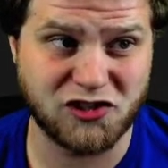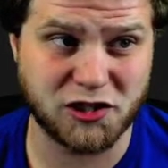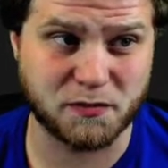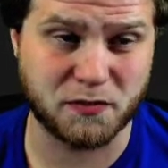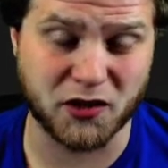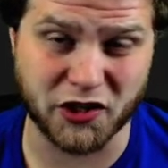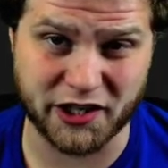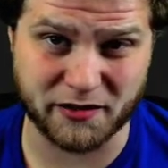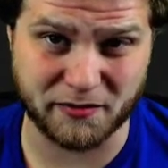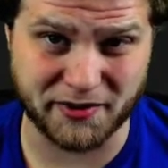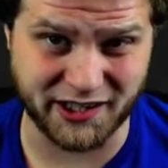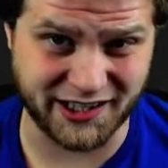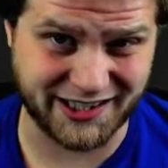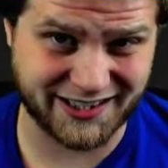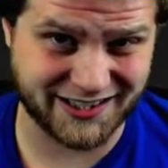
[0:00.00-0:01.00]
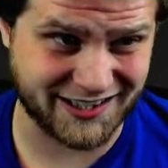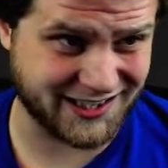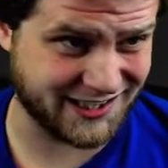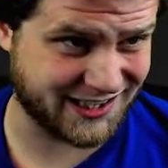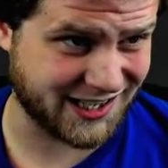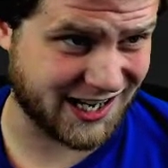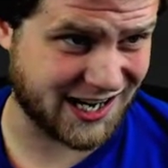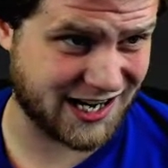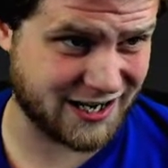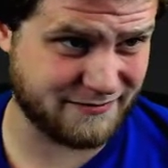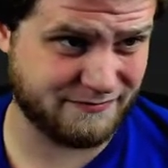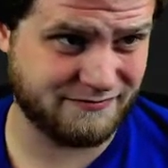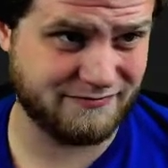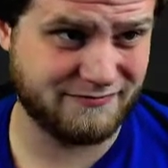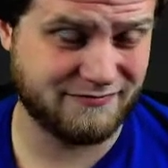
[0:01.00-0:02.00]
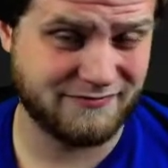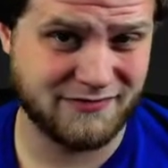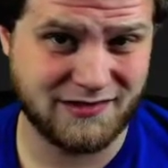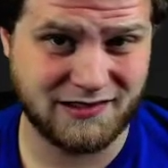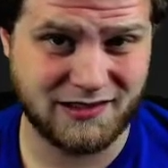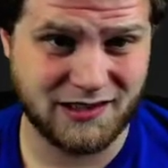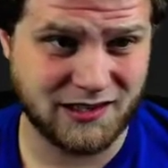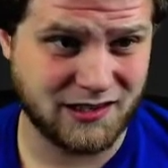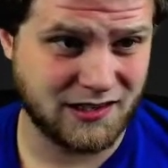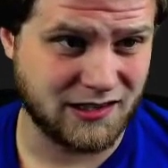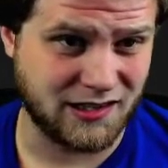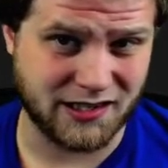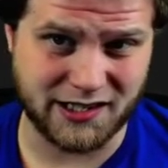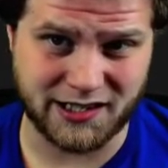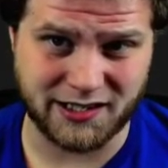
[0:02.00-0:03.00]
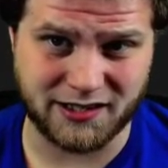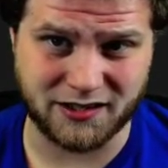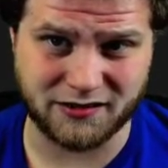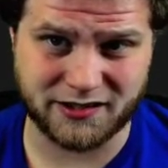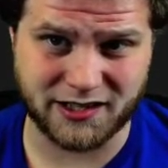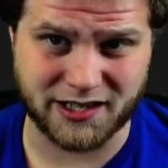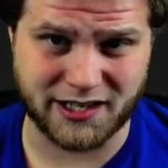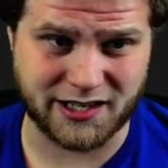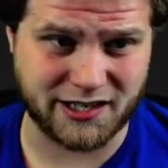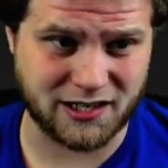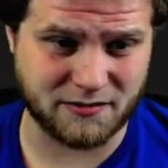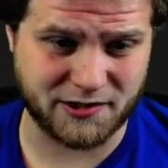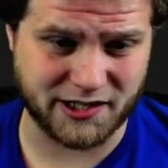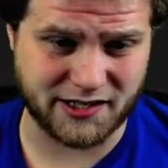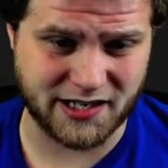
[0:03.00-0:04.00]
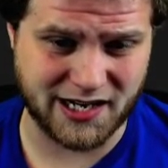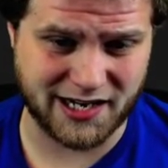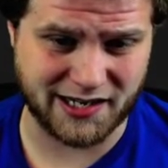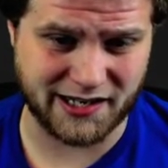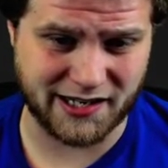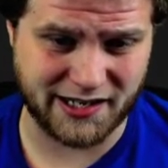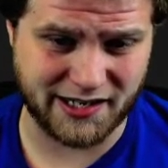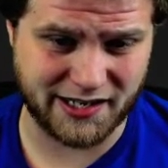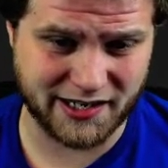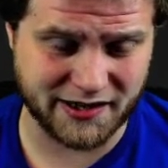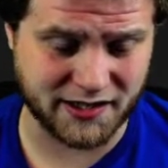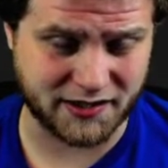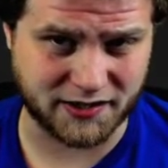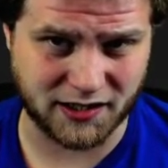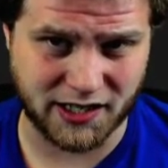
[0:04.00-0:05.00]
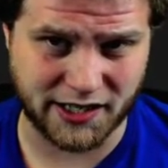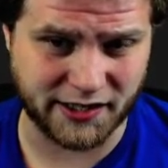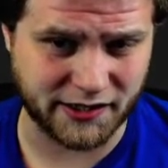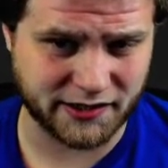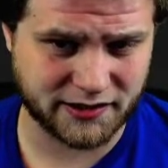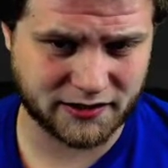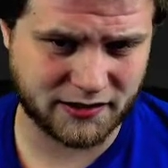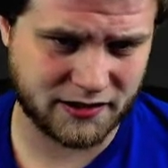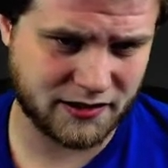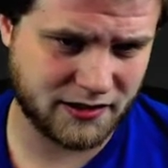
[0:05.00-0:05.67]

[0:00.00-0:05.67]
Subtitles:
Putting a Ballista on top? I don't think I care about that in the slightest.